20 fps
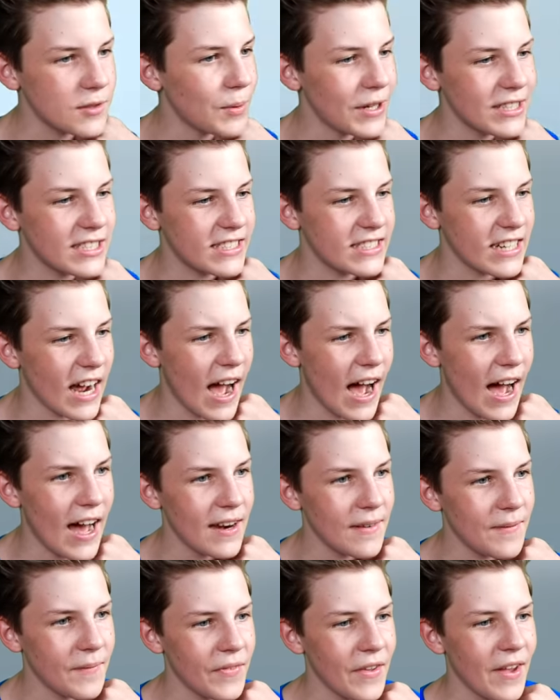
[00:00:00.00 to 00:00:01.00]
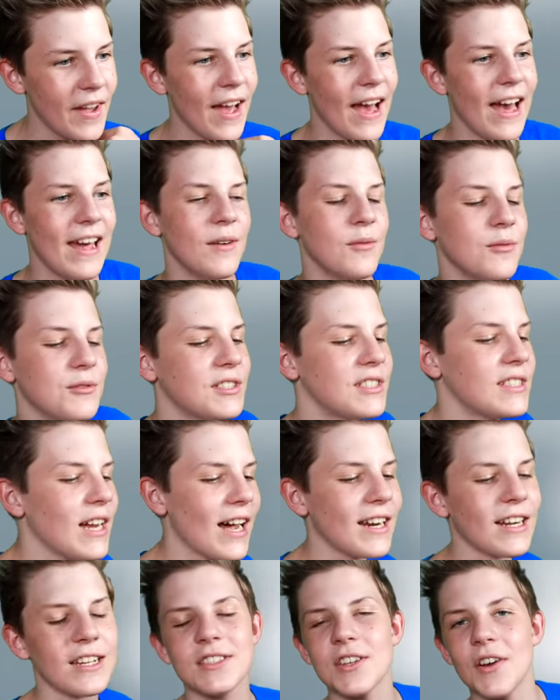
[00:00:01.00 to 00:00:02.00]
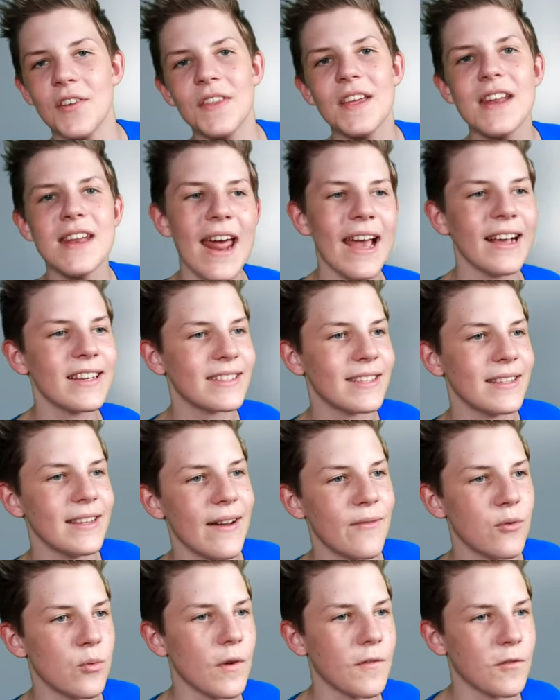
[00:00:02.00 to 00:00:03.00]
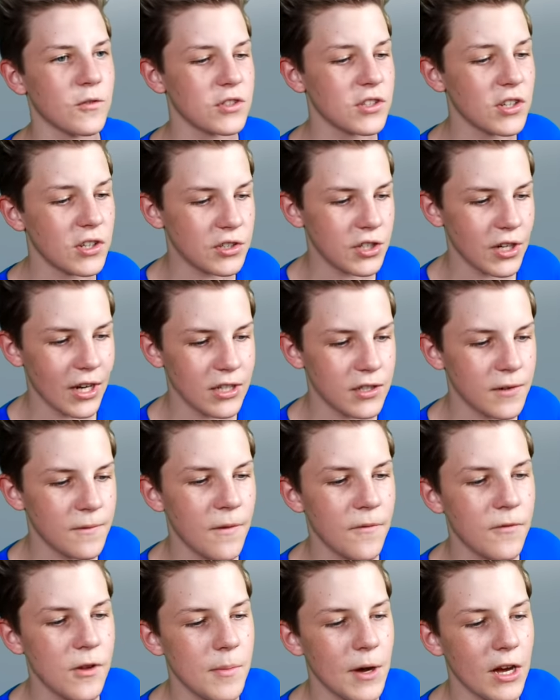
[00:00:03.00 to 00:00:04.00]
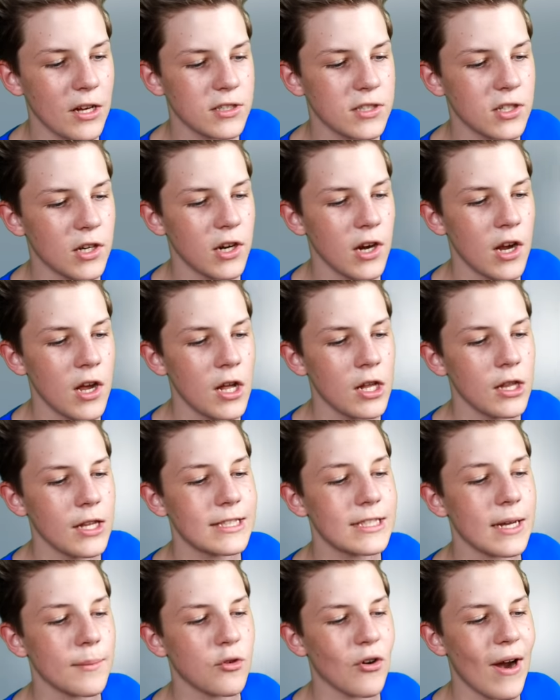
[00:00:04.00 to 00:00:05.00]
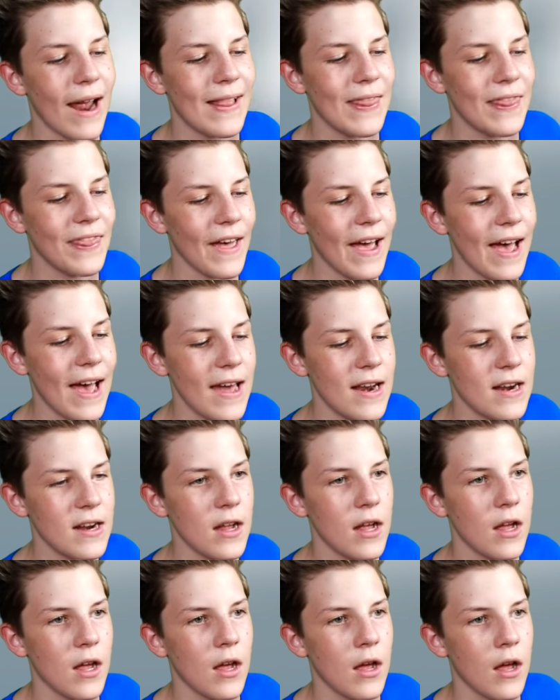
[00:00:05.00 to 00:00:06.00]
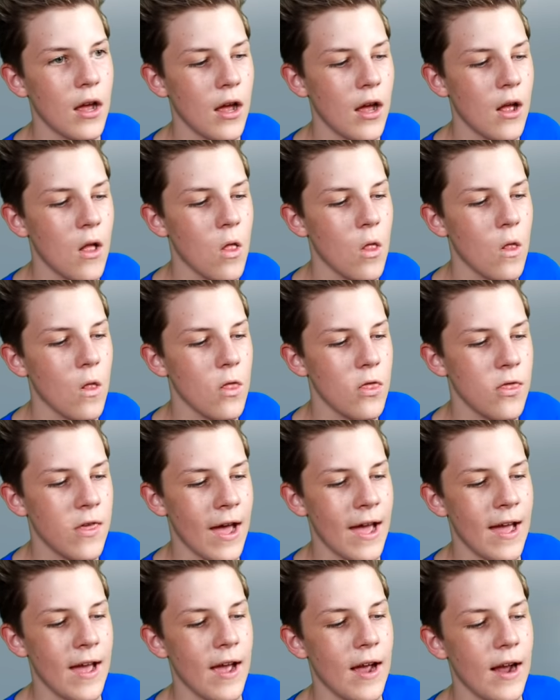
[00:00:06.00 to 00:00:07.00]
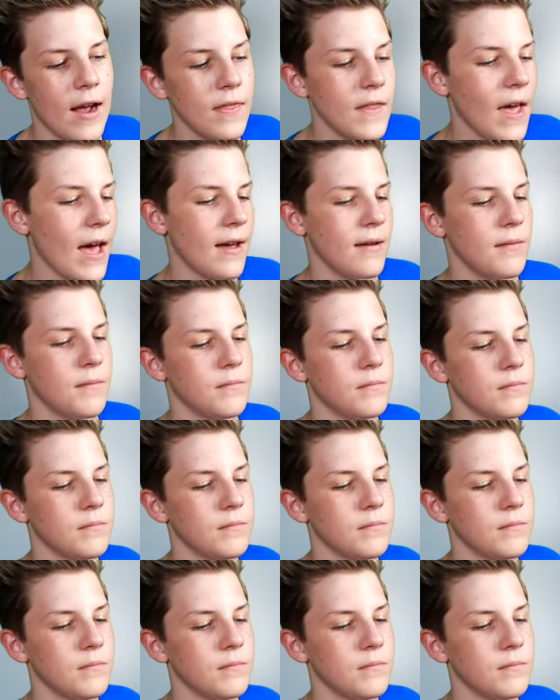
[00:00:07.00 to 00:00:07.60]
just press start and it will start us on the next level. We've also got 250 bucks, so let's upgrade that, that, and that.